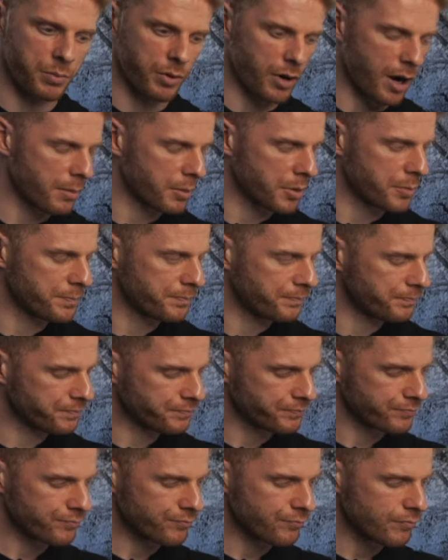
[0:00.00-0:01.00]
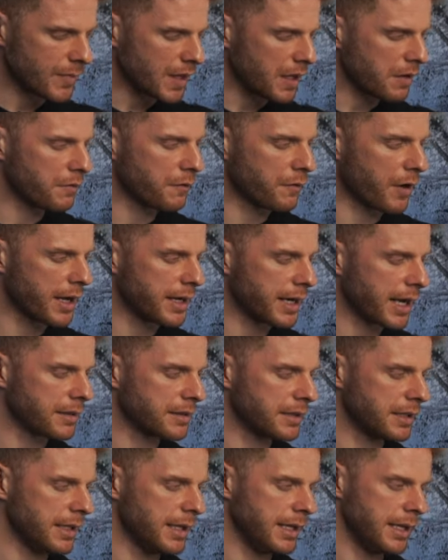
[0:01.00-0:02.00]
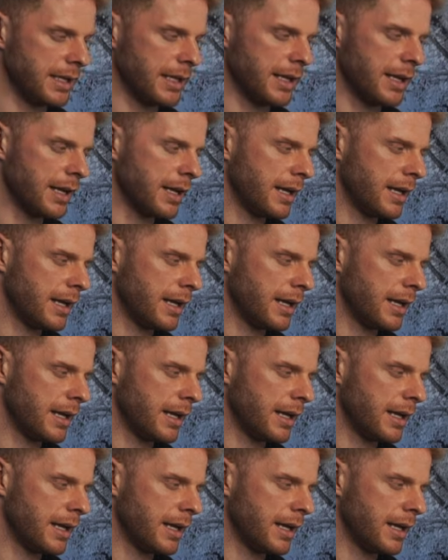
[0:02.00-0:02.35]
problem, find out the